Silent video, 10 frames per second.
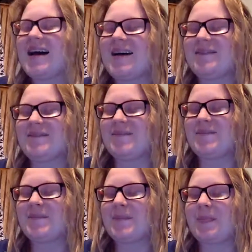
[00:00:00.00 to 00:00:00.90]

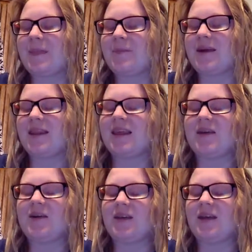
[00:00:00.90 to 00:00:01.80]
Um, One
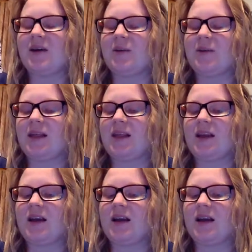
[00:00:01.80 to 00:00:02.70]
thing though that
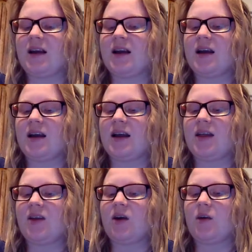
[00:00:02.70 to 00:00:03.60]
always
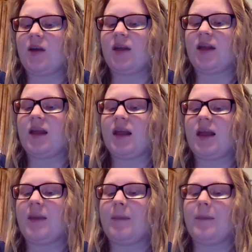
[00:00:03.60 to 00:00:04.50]
I saw was
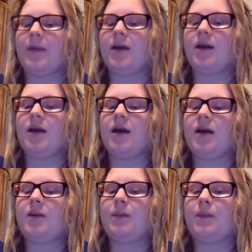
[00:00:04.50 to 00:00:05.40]
him
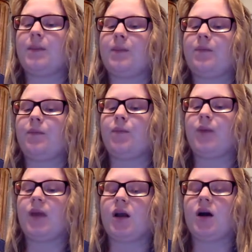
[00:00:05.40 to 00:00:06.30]

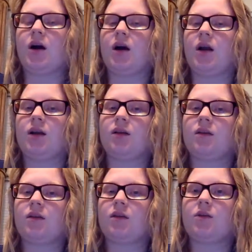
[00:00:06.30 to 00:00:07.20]
being gone
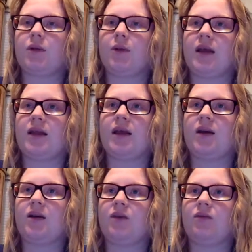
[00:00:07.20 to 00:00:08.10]
3 weeks
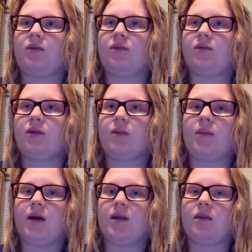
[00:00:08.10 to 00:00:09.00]
out of
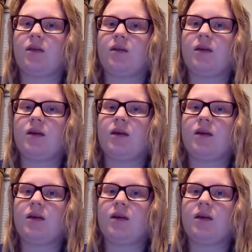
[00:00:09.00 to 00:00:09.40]
the month,